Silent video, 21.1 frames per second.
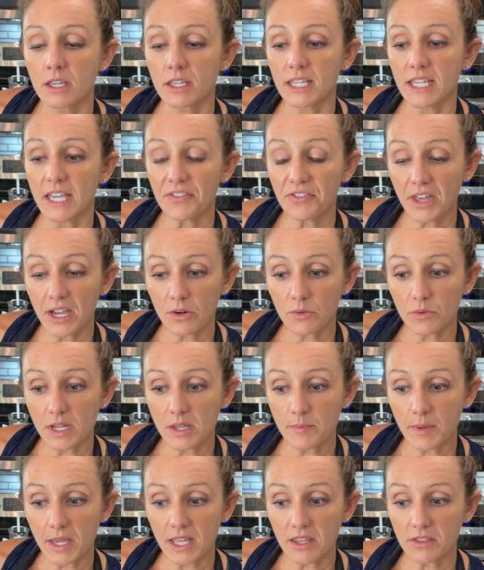get that
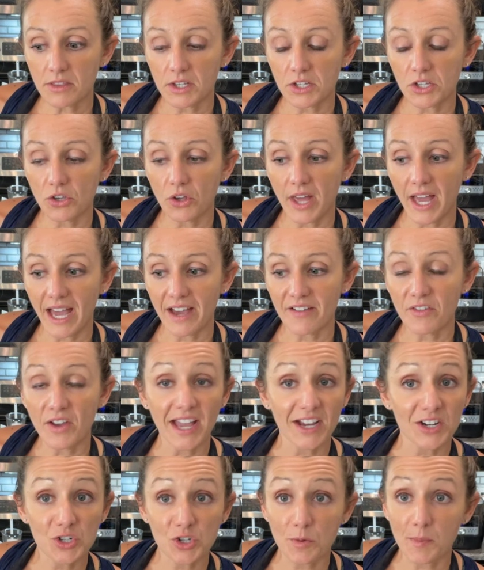rebate, then you'll have
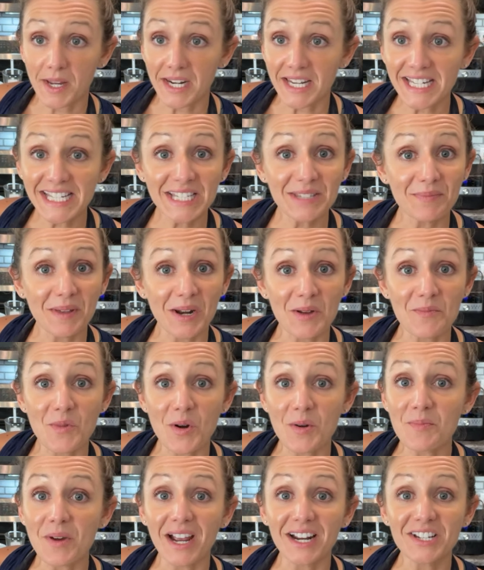extra money to spend on
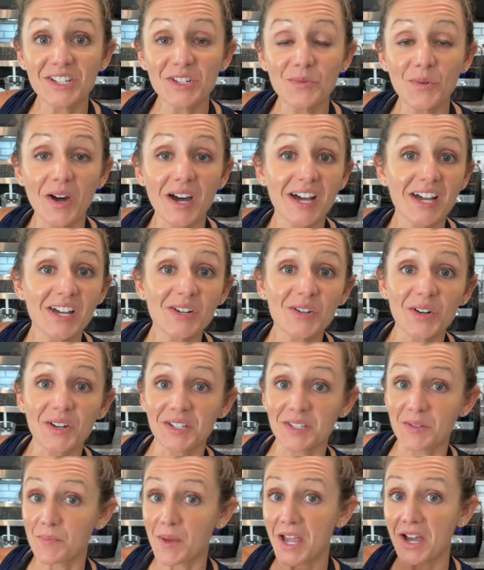more products you want or
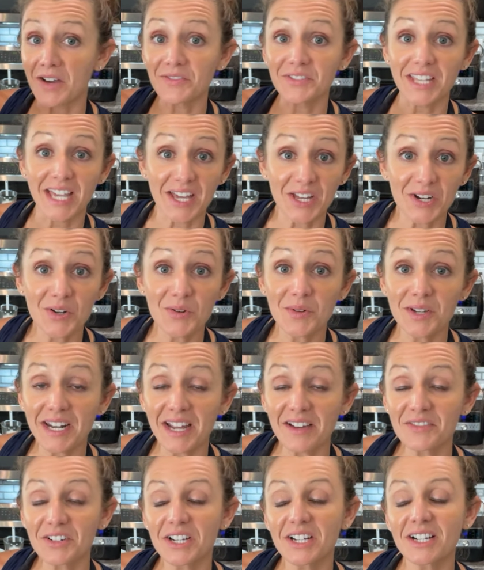to pay off debt or
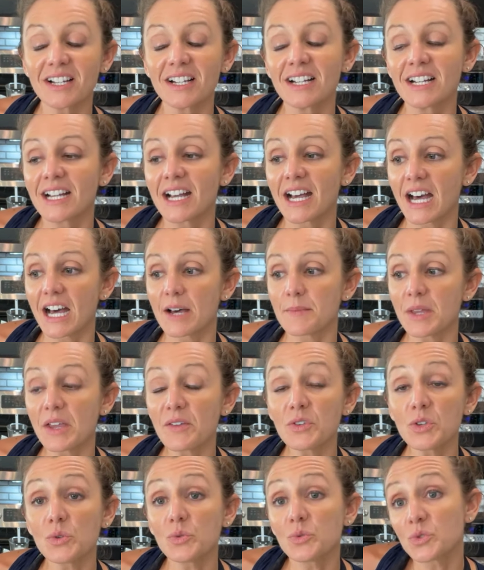whatever. Um,
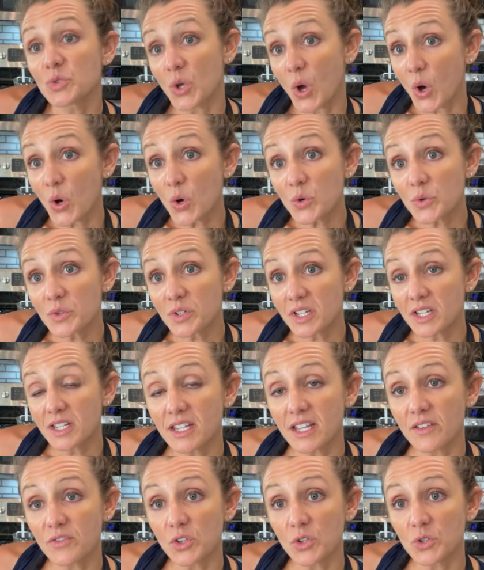if you don't,
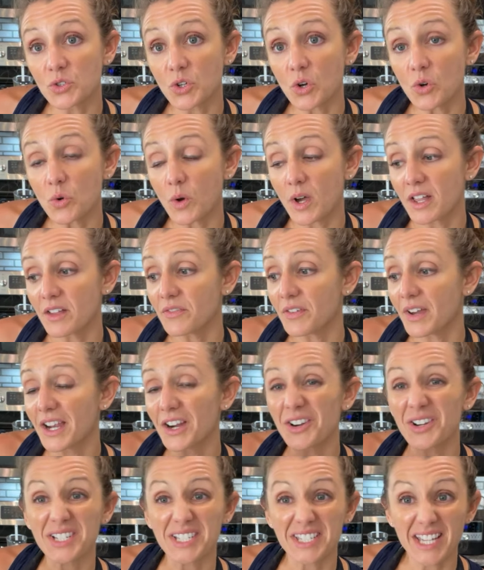if you don't qualify
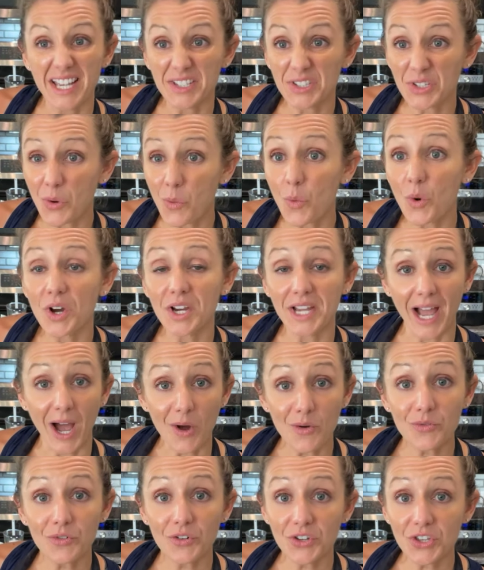or it doesn't work
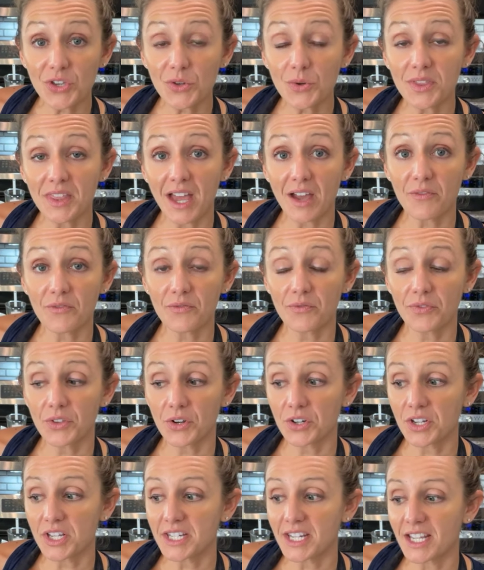out for you in that
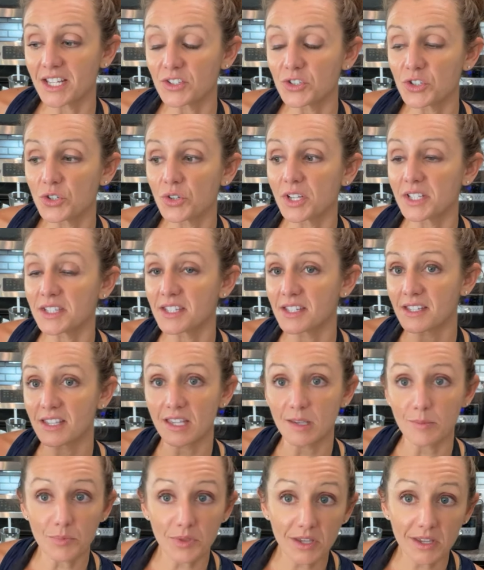30 days, you get to
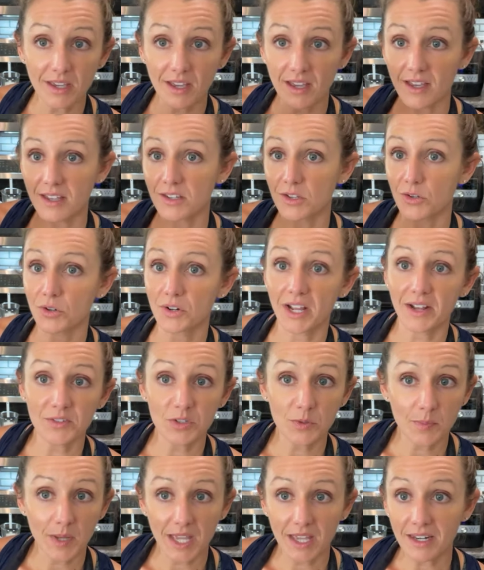keep the kit. You don't have
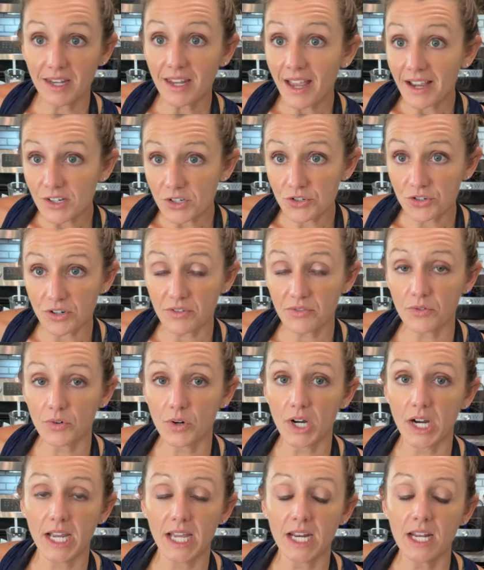to pay any extra
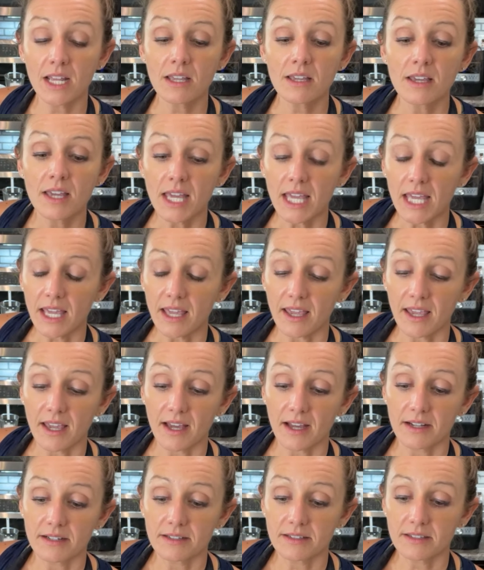for it,
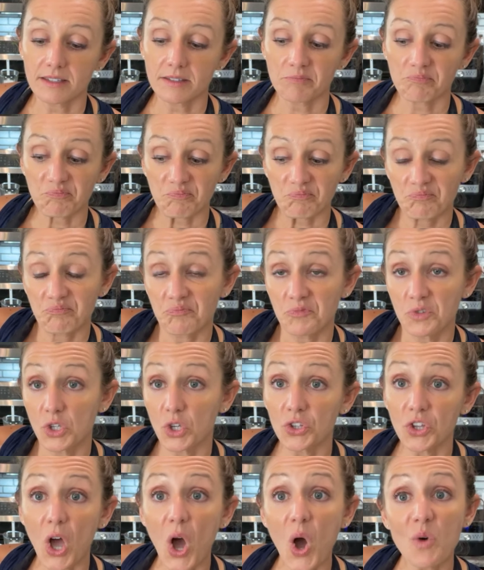and
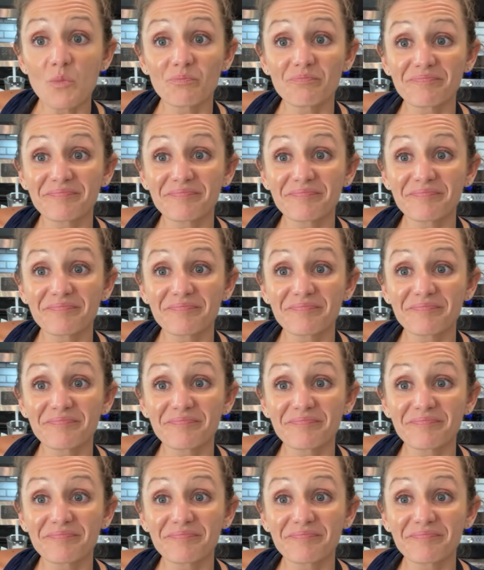you'll know.